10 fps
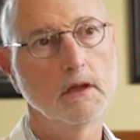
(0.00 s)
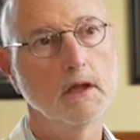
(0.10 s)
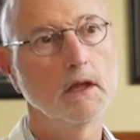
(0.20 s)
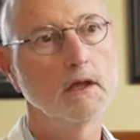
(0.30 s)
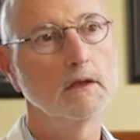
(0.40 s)

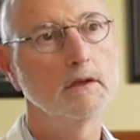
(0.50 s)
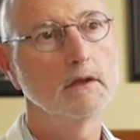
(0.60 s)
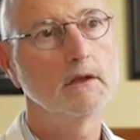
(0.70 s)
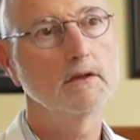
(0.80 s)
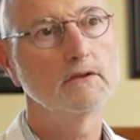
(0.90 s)
and
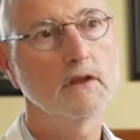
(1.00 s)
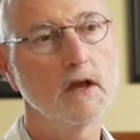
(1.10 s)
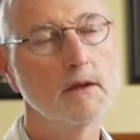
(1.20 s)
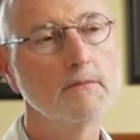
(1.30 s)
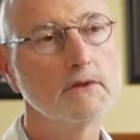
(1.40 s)
it is
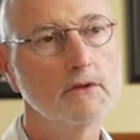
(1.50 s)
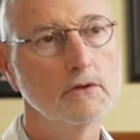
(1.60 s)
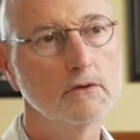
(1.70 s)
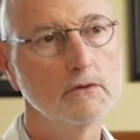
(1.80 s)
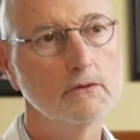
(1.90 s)
time
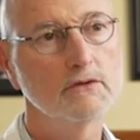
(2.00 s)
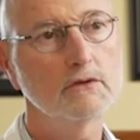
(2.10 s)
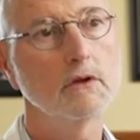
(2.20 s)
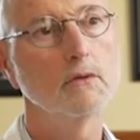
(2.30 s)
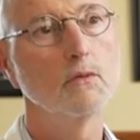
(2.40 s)
to
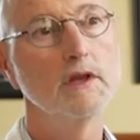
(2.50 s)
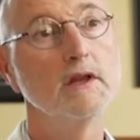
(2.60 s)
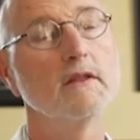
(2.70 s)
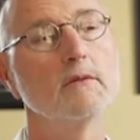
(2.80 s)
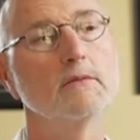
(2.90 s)
start
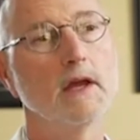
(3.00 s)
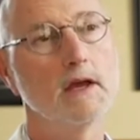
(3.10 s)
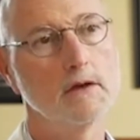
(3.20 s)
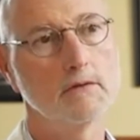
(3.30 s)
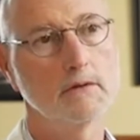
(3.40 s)
weaning them
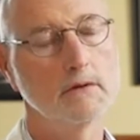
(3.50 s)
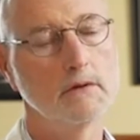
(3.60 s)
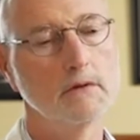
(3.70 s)
down,